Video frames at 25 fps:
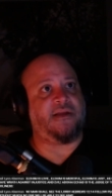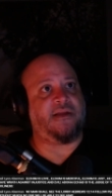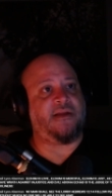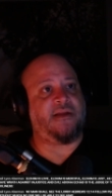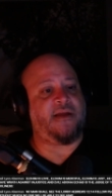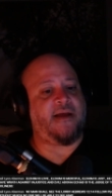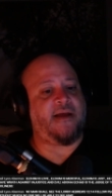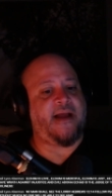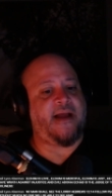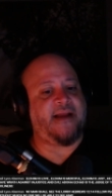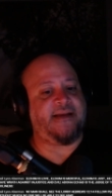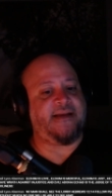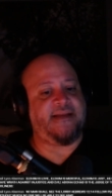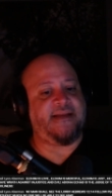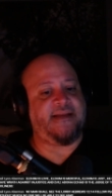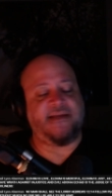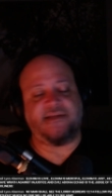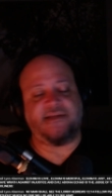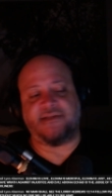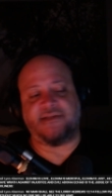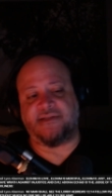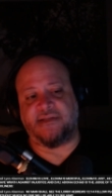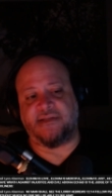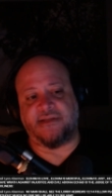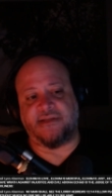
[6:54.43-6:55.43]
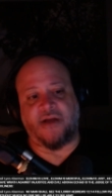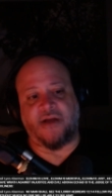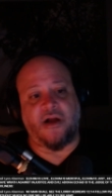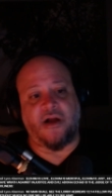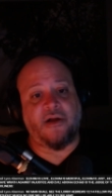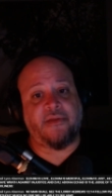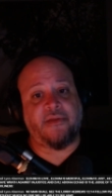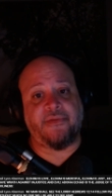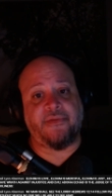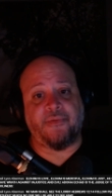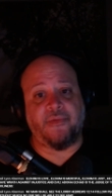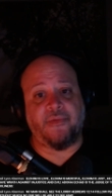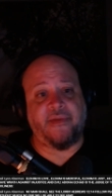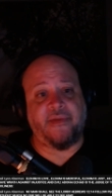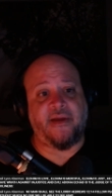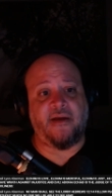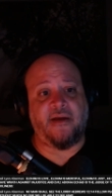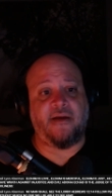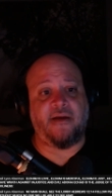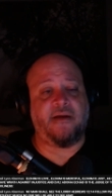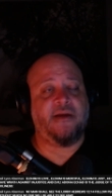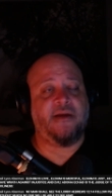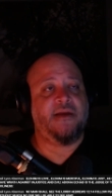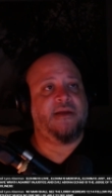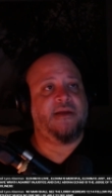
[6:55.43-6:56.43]
ideas to talk through
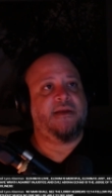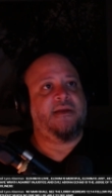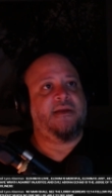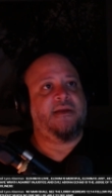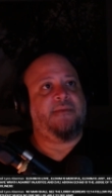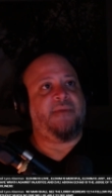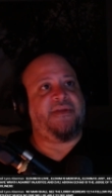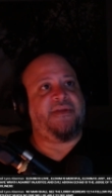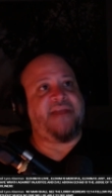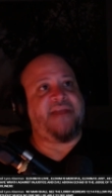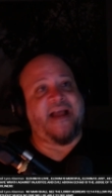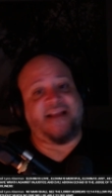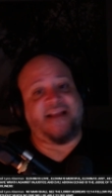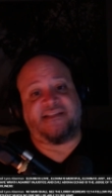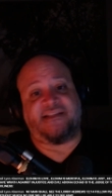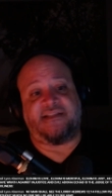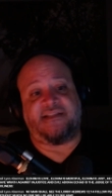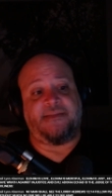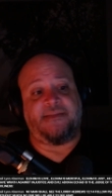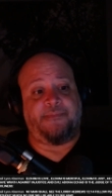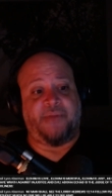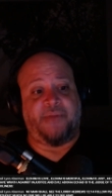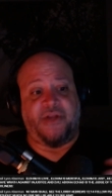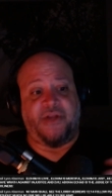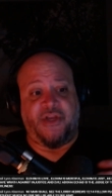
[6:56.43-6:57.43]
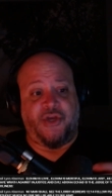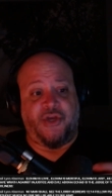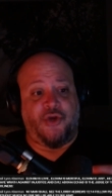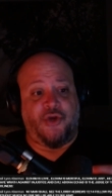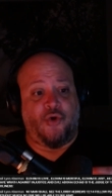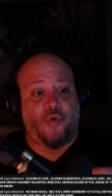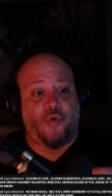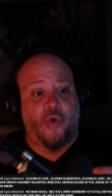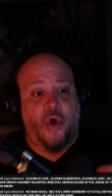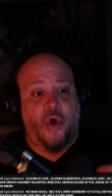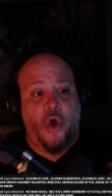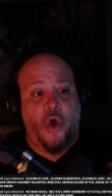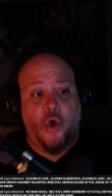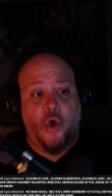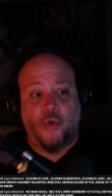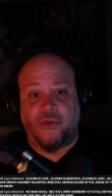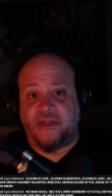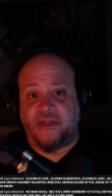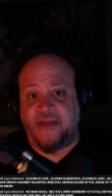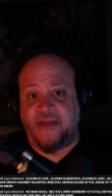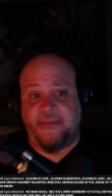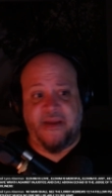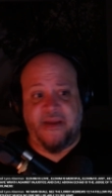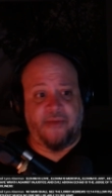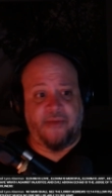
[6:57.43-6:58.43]
there. But you'll
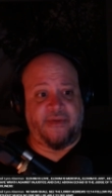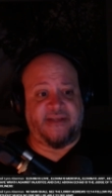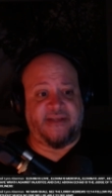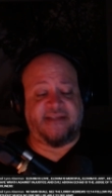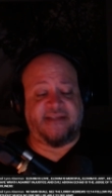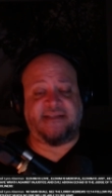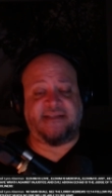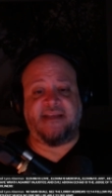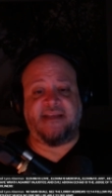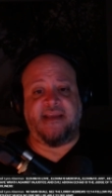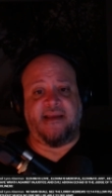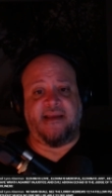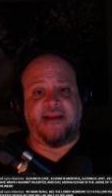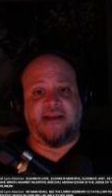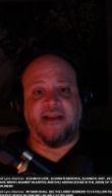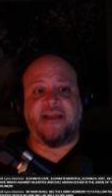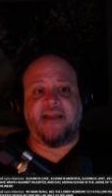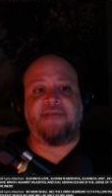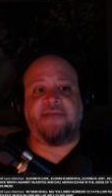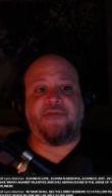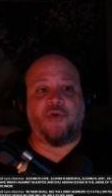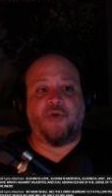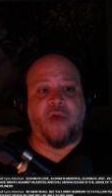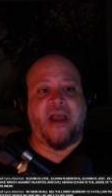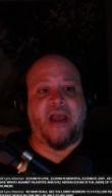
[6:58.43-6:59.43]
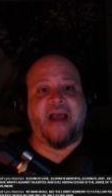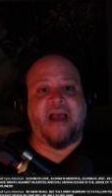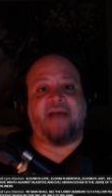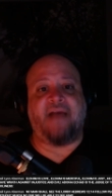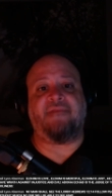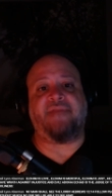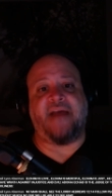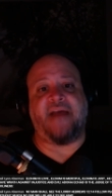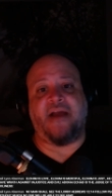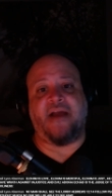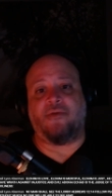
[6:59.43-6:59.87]
only be able to see it if you have that